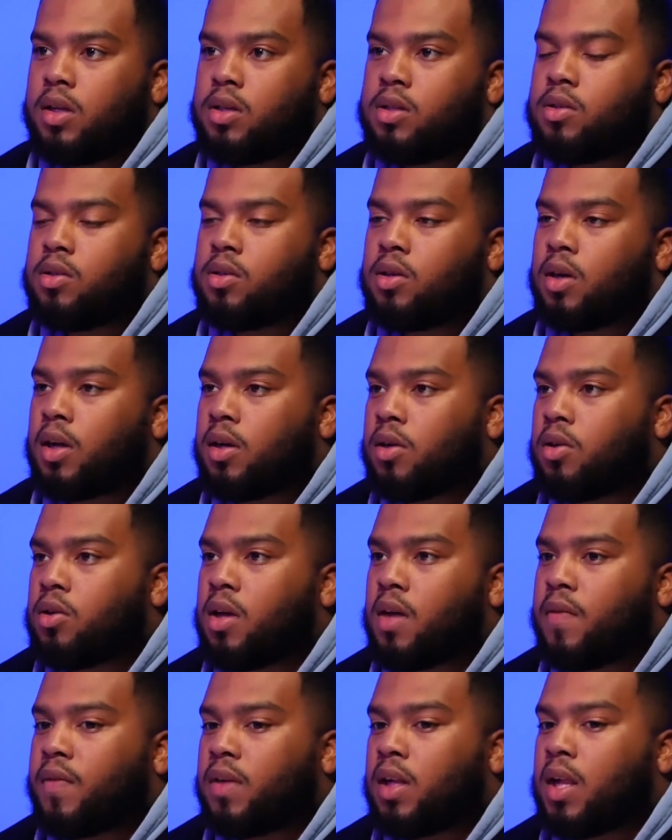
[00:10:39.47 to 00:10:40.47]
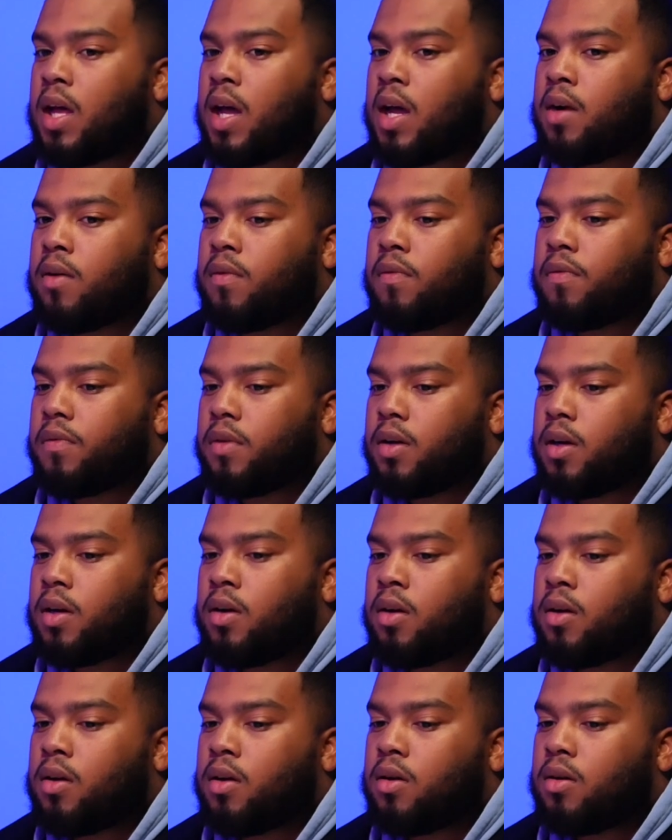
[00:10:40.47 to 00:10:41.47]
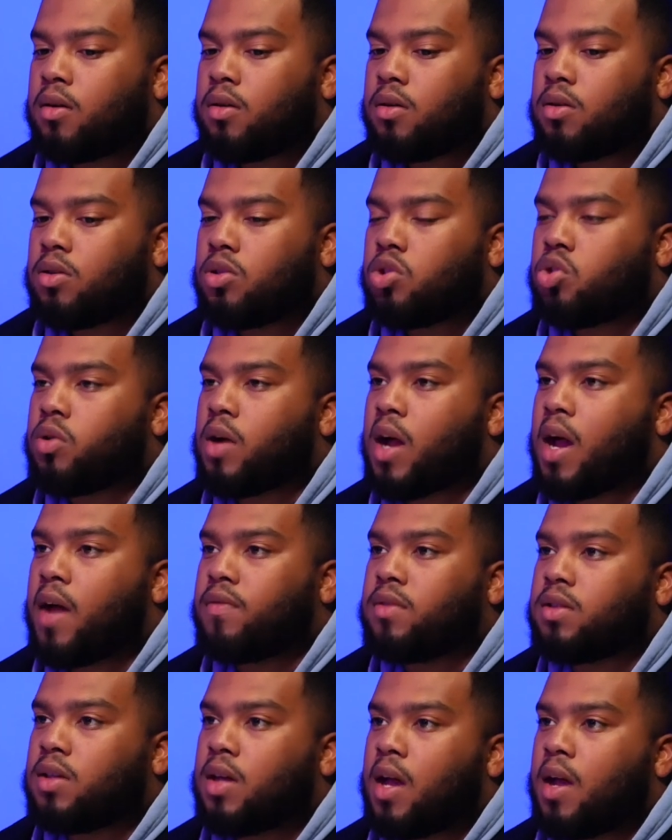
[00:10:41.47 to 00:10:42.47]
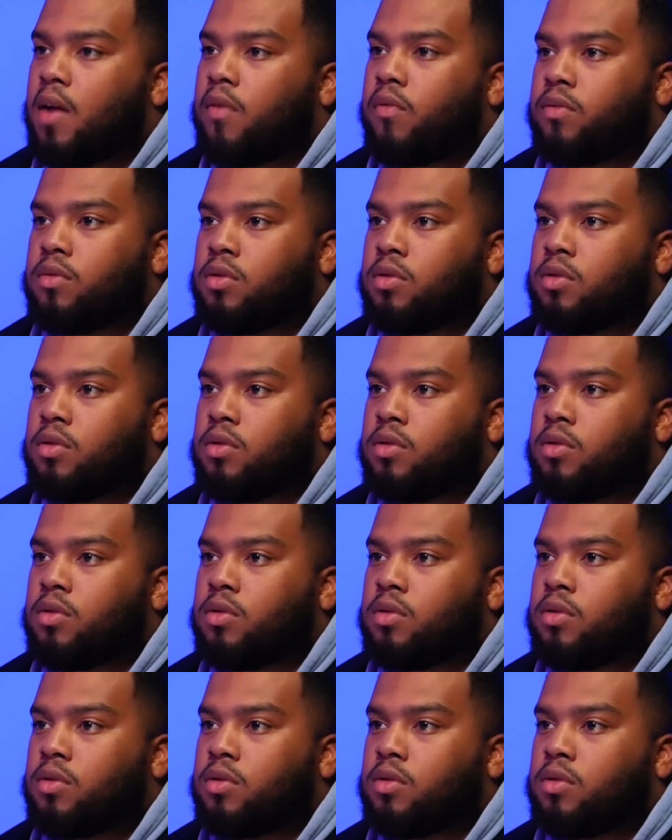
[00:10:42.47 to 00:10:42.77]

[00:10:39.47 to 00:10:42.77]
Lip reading: I know you have a lot of drive to have,